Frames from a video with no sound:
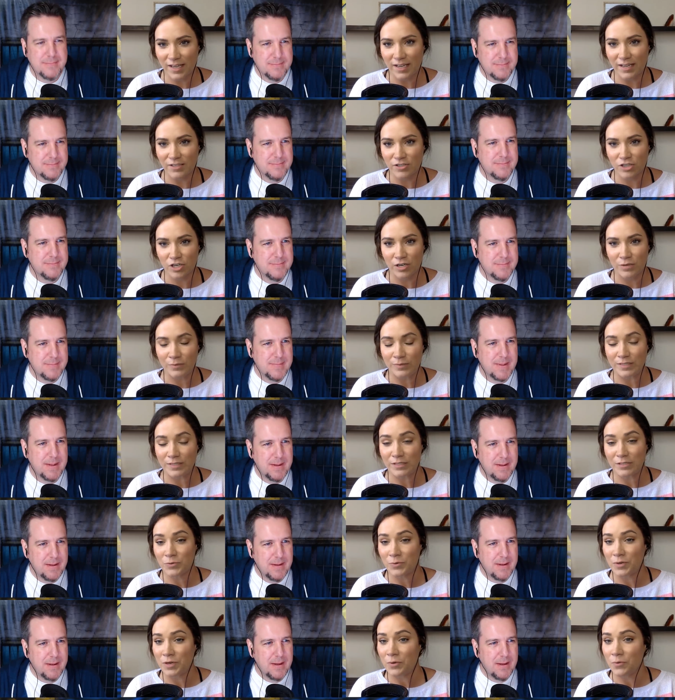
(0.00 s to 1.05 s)
Speaker 1: John was at
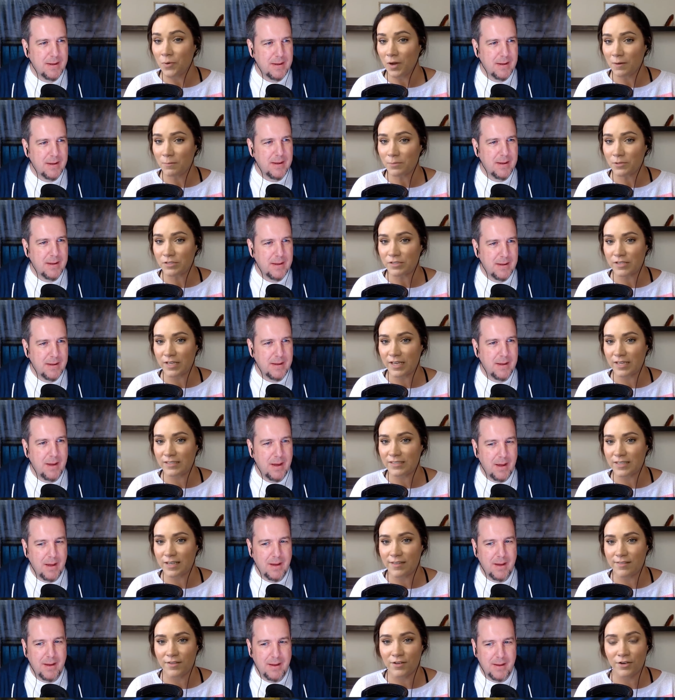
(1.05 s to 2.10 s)
21%. And then
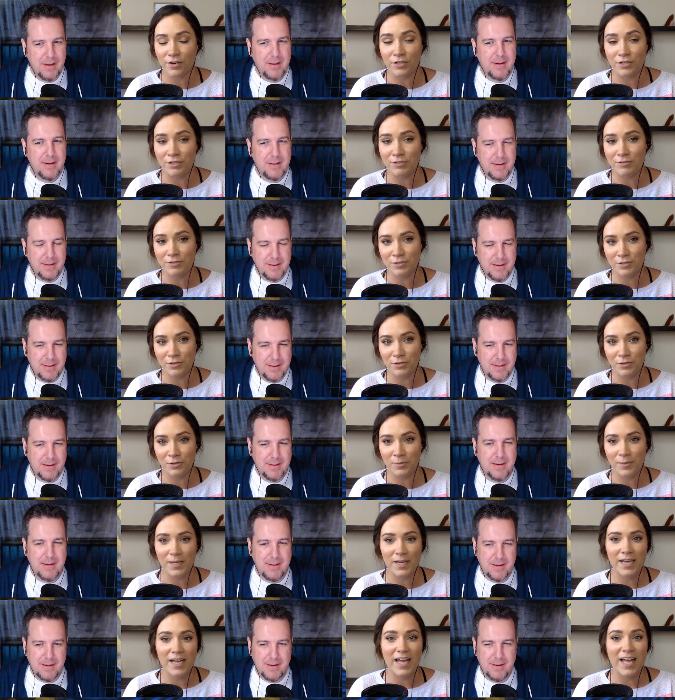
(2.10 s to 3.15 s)
on YouTube,
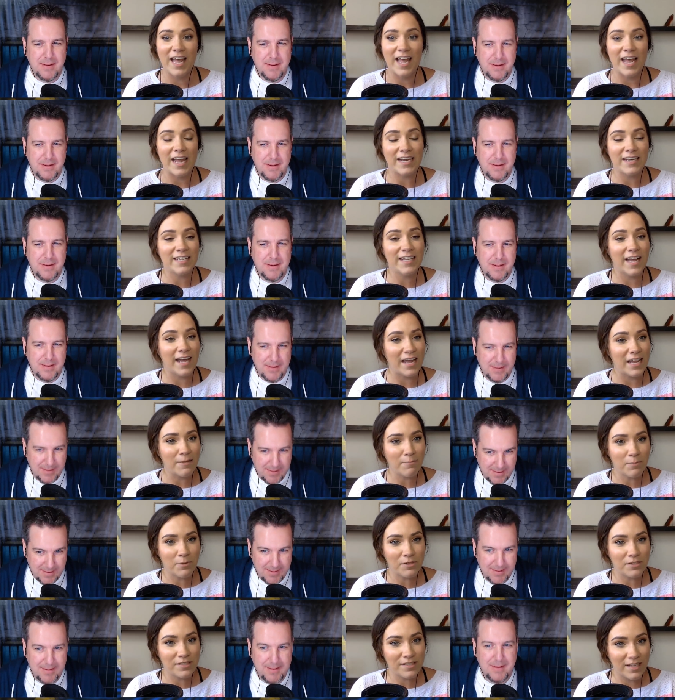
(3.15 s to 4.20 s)

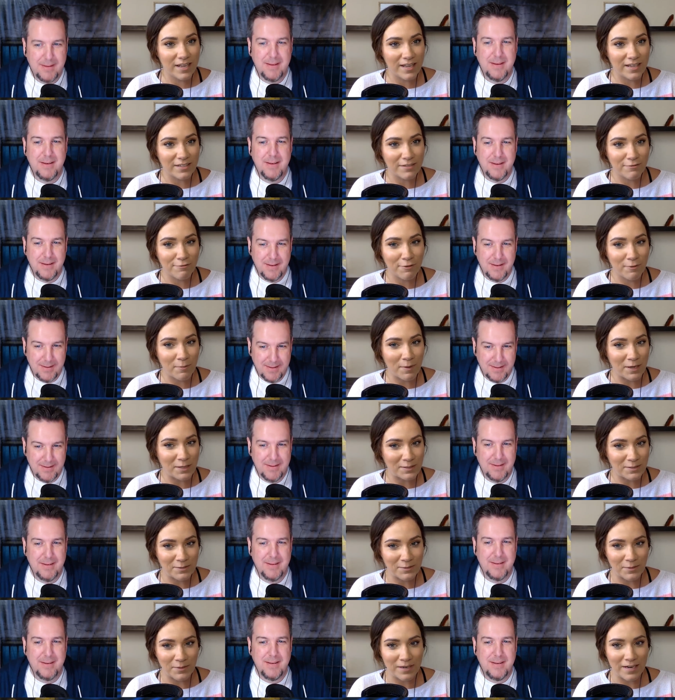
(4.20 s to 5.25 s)
88% for my
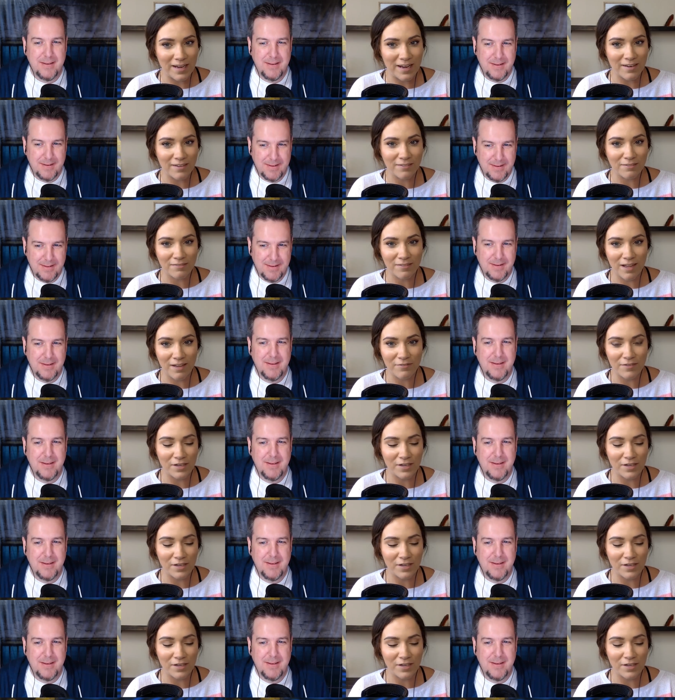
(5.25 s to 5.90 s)
story and 11